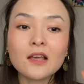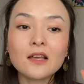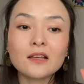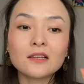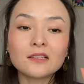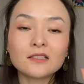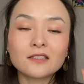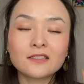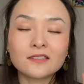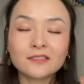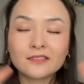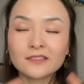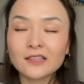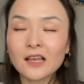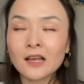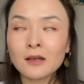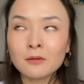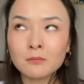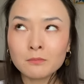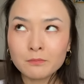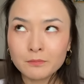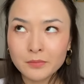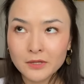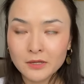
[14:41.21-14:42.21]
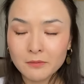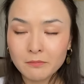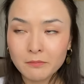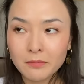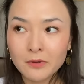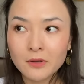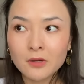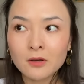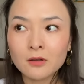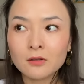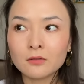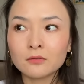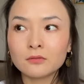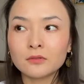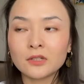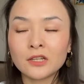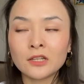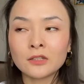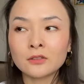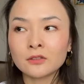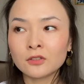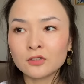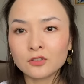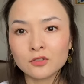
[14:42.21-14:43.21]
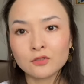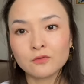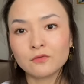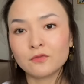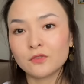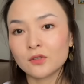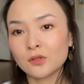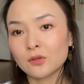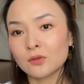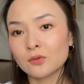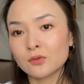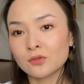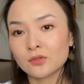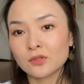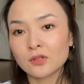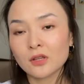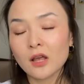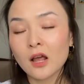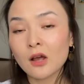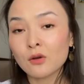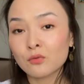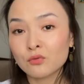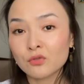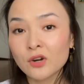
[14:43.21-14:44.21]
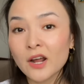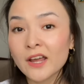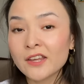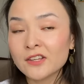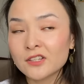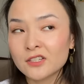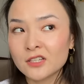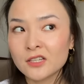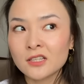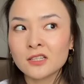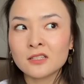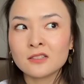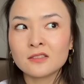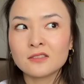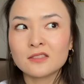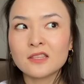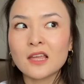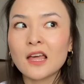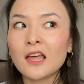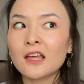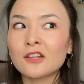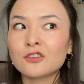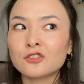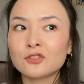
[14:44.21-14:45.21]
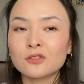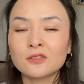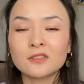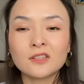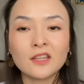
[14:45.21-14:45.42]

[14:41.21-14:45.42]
Some people in the reviews are writing that